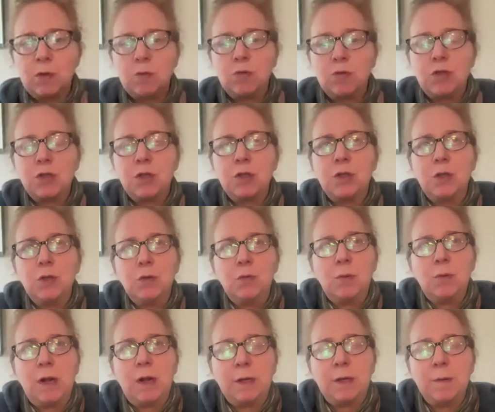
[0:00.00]
So do
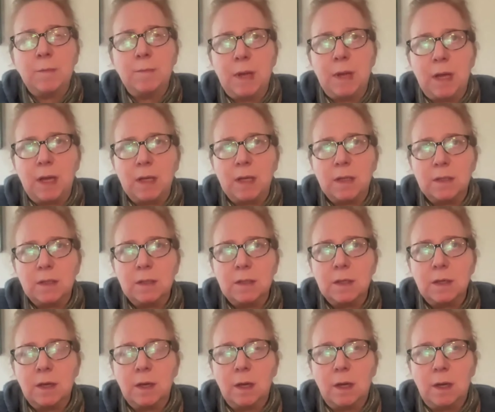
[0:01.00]
you
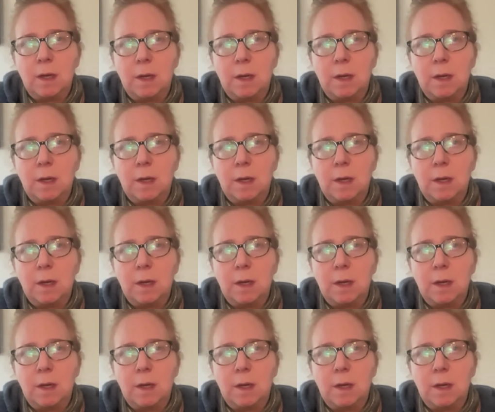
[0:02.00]
recommend